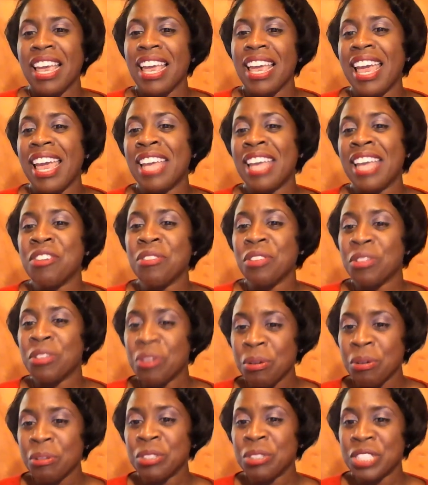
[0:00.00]
And you're the
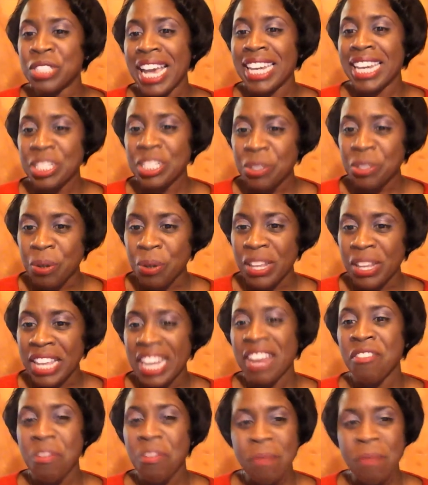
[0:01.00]
new shiny toy that
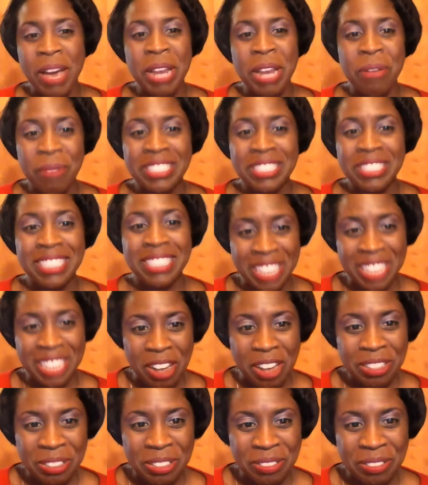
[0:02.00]
everybody wants to
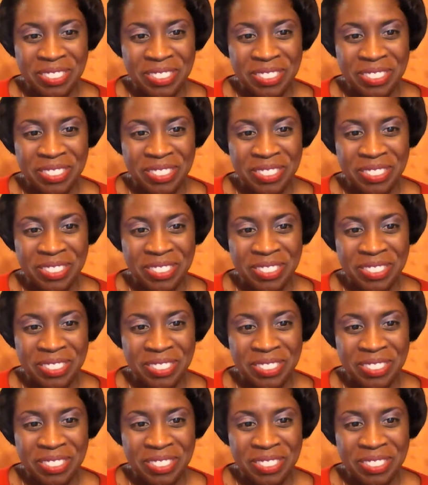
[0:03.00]
talk to.